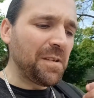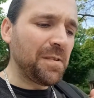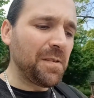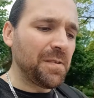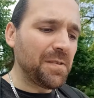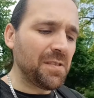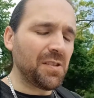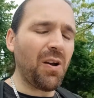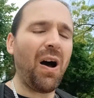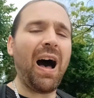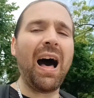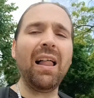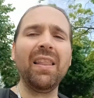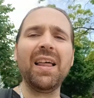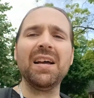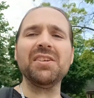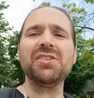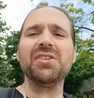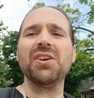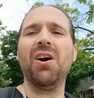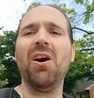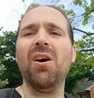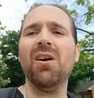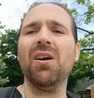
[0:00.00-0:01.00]
So I'll let
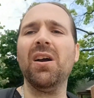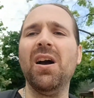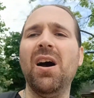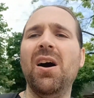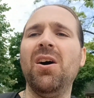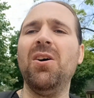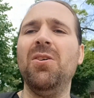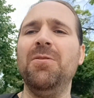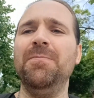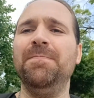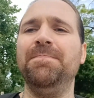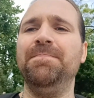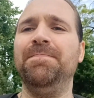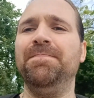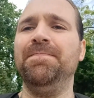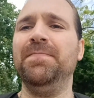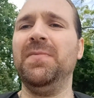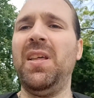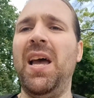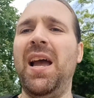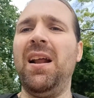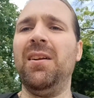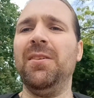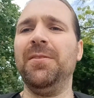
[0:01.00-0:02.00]
y'all go.
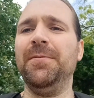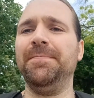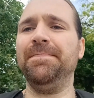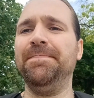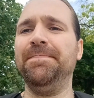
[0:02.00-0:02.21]
Later.